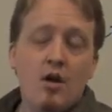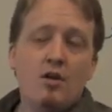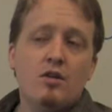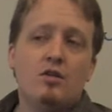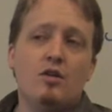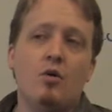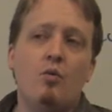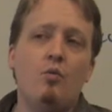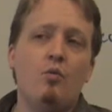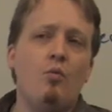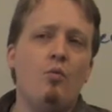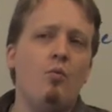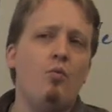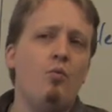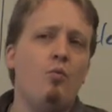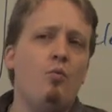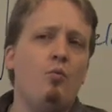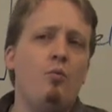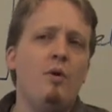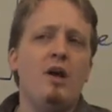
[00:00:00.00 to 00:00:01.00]
So
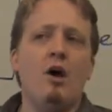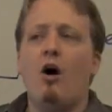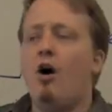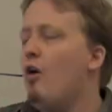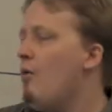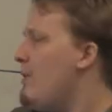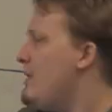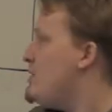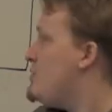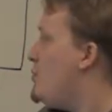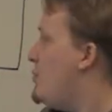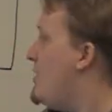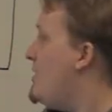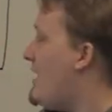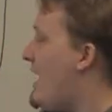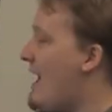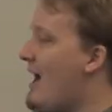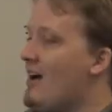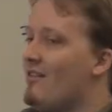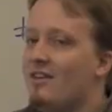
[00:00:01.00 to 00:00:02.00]
we always
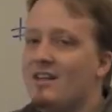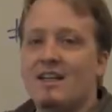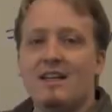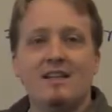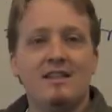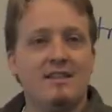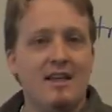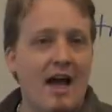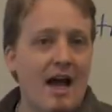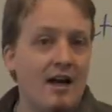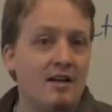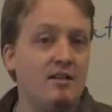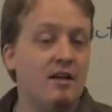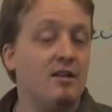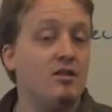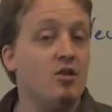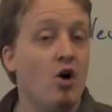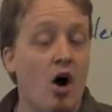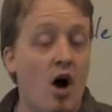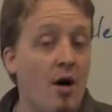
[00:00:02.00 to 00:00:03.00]
will have an exact
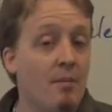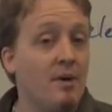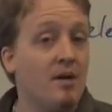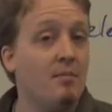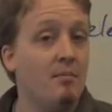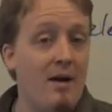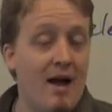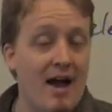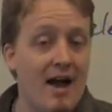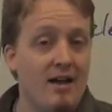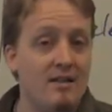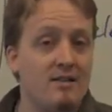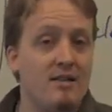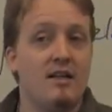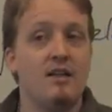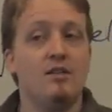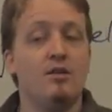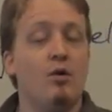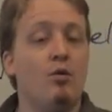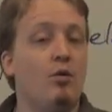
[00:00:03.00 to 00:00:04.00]
atomic mass
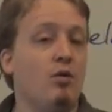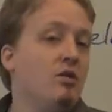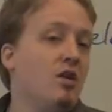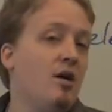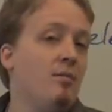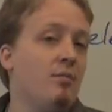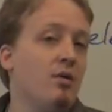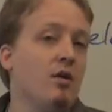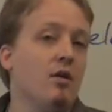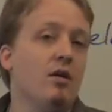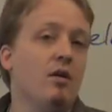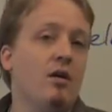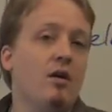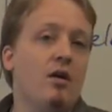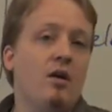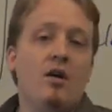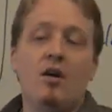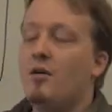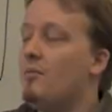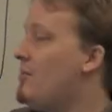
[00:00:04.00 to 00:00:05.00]
that is a whole number.
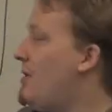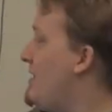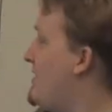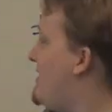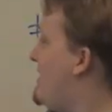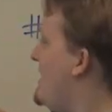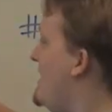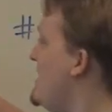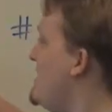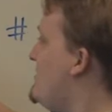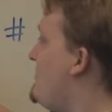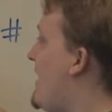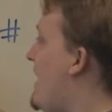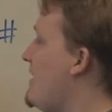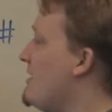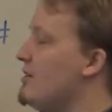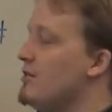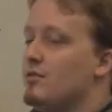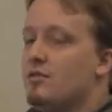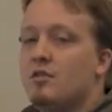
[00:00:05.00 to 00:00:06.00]
But these
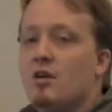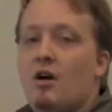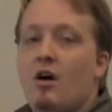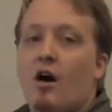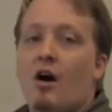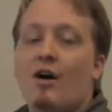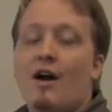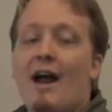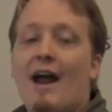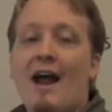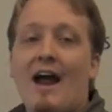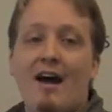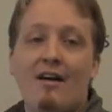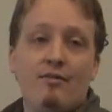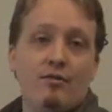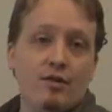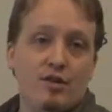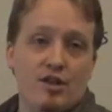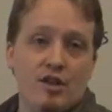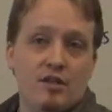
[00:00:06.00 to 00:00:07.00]
values are
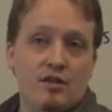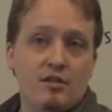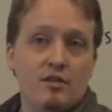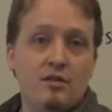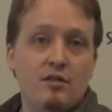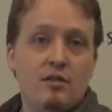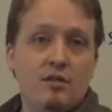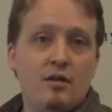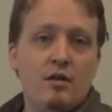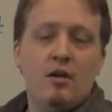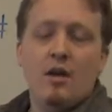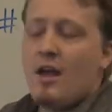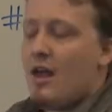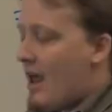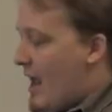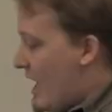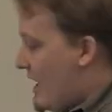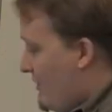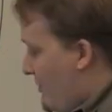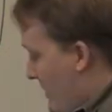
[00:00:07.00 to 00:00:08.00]
averages.
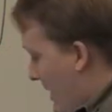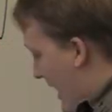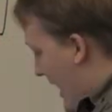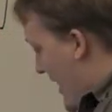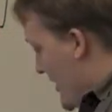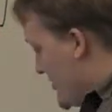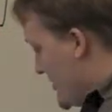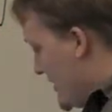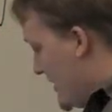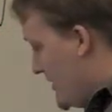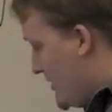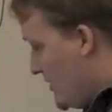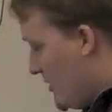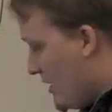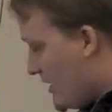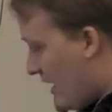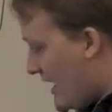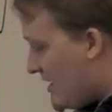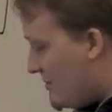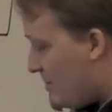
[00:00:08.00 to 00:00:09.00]
And if we actually
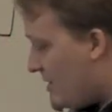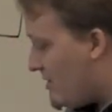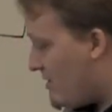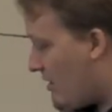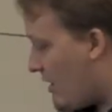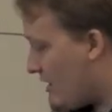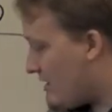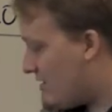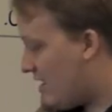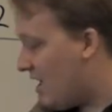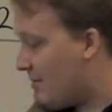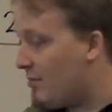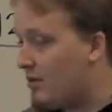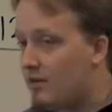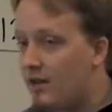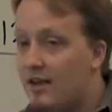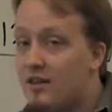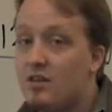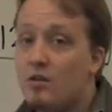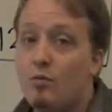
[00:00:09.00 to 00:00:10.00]
look at a periodic table
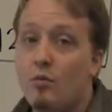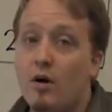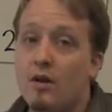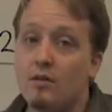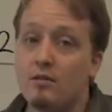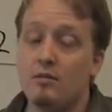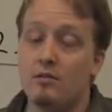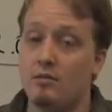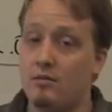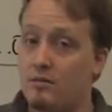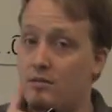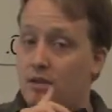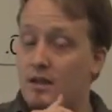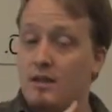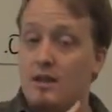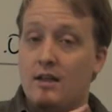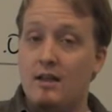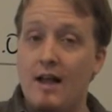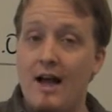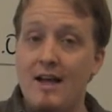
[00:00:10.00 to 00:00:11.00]
like the one in
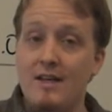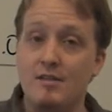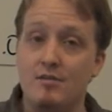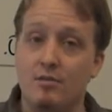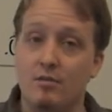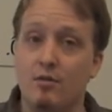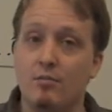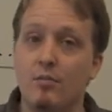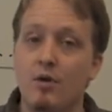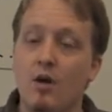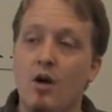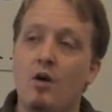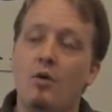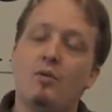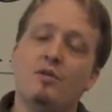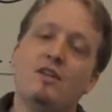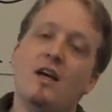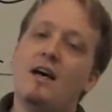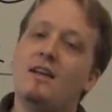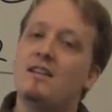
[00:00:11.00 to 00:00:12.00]
the classroom,
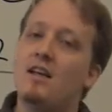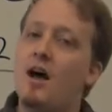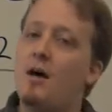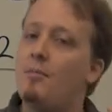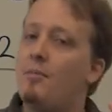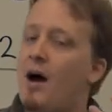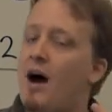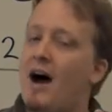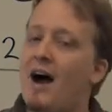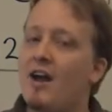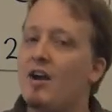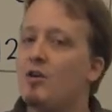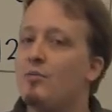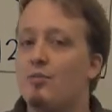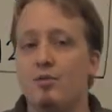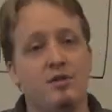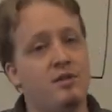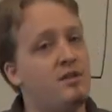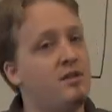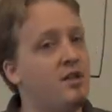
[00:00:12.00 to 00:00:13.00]
which has a higher
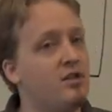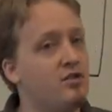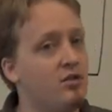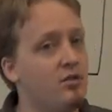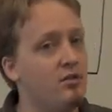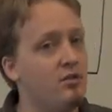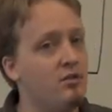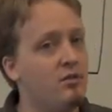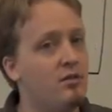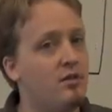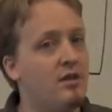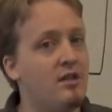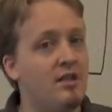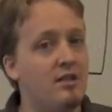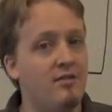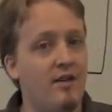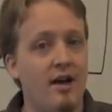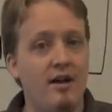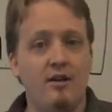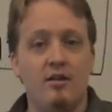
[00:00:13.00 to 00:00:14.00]
precision to
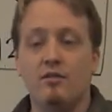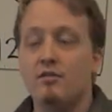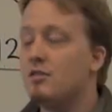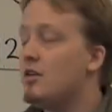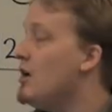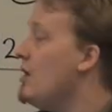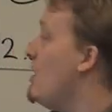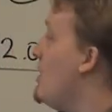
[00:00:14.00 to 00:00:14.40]
these values,